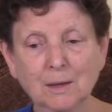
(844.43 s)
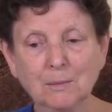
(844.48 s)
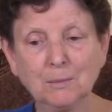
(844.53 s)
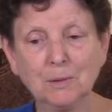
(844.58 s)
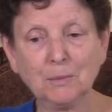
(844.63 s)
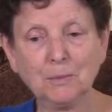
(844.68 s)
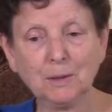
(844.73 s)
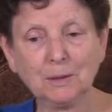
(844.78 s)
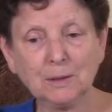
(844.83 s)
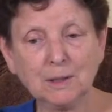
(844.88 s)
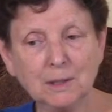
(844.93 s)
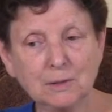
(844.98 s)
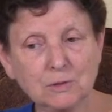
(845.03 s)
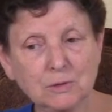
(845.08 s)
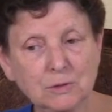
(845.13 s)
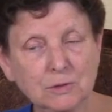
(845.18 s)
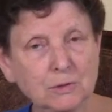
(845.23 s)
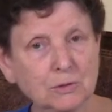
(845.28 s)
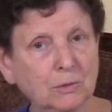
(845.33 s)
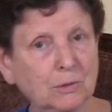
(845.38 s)
But one
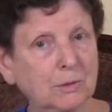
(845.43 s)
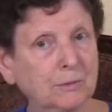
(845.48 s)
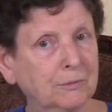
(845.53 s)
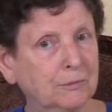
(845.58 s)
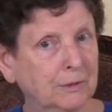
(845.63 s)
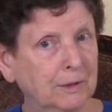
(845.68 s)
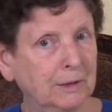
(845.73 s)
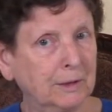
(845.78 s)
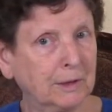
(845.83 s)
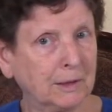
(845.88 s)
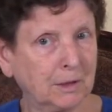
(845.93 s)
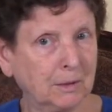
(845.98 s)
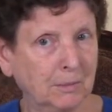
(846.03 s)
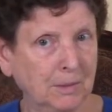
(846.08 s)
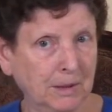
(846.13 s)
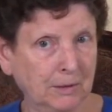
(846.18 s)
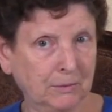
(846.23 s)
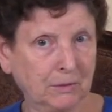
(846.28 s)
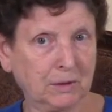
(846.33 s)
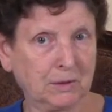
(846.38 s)
gets a sort of feeling
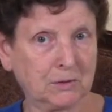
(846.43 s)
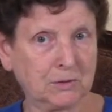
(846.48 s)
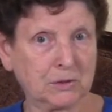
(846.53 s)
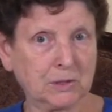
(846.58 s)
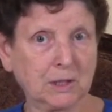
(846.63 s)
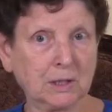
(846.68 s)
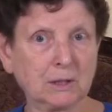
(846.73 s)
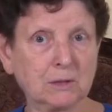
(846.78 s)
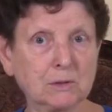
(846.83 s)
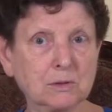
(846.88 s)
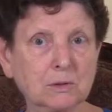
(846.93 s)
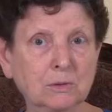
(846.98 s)
about these things.